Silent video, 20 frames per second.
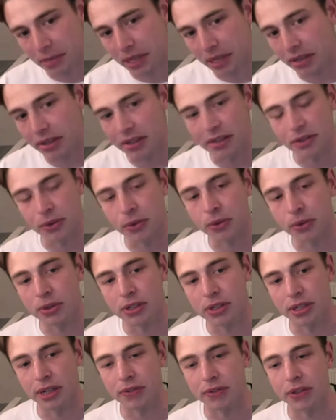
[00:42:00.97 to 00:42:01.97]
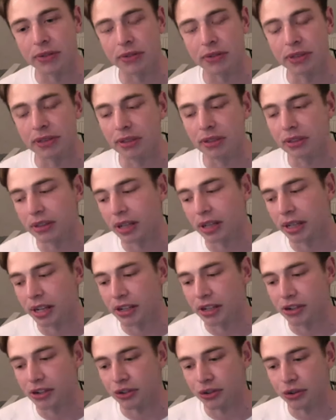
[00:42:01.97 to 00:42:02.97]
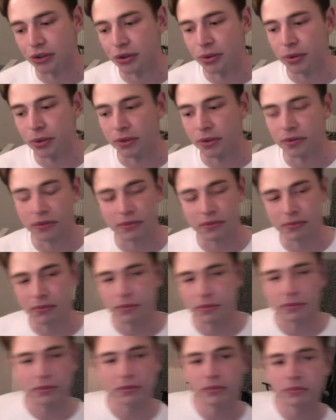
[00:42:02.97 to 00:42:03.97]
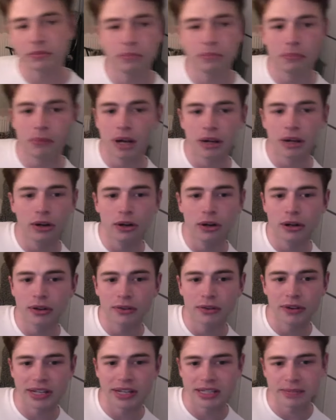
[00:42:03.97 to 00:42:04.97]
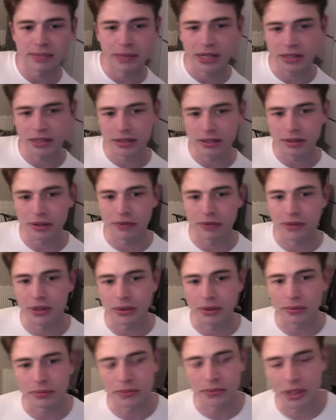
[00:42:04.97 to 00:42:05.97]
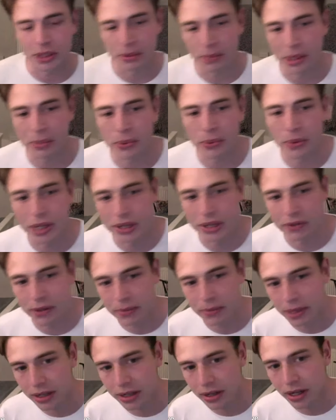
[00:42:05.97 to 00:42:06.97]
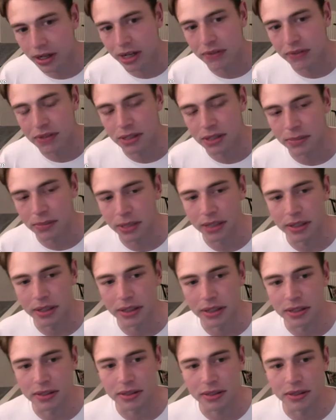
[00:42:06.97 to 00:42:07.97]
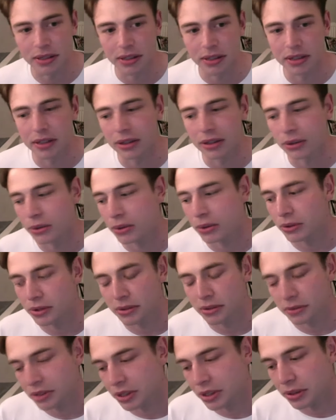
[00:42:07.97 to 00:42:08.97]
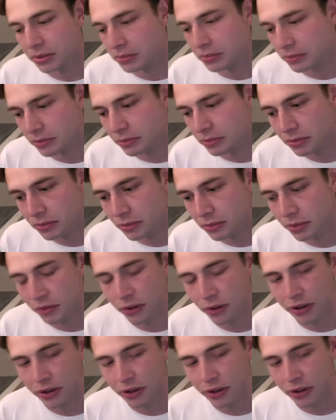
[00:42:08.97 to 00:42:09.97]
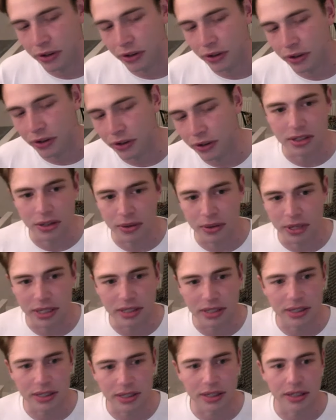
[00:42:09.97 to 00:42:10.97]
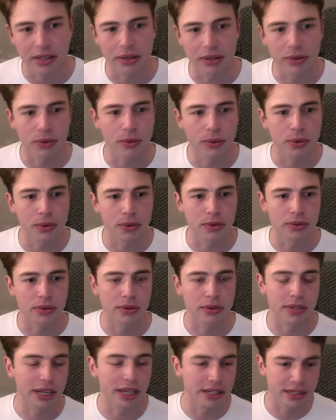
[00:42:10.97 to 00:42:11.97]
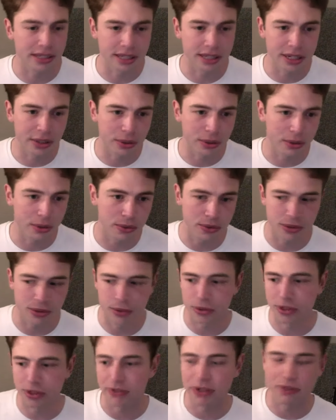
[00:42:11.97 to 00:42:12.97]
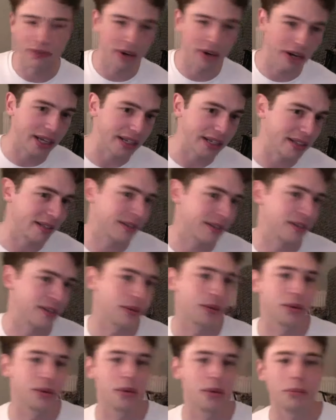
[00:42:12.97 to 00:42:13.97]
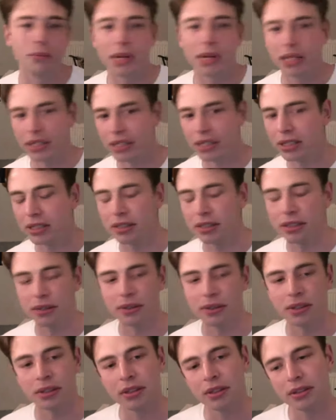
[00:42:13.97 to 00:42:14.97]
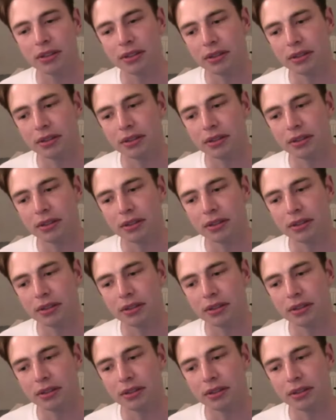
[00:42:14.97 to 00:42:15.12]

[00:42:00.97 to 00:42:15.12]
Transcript: to make this score together. And that's true of a lot of aspects of the film. You know, people gave up their lives to make this, or, you know, were very generous in donating, or their skills or their advice or money. You know,